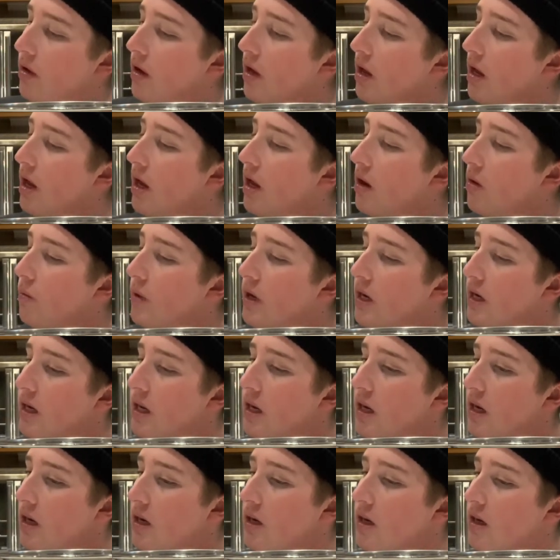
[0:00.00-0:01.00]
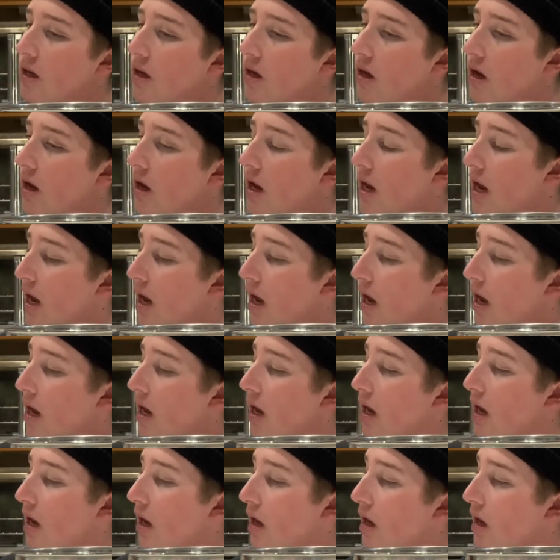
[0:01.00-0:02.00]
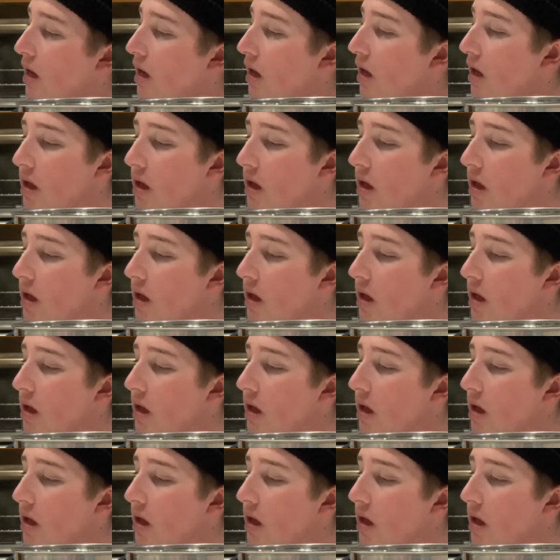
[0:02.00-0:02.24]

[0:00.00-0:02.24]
And we need a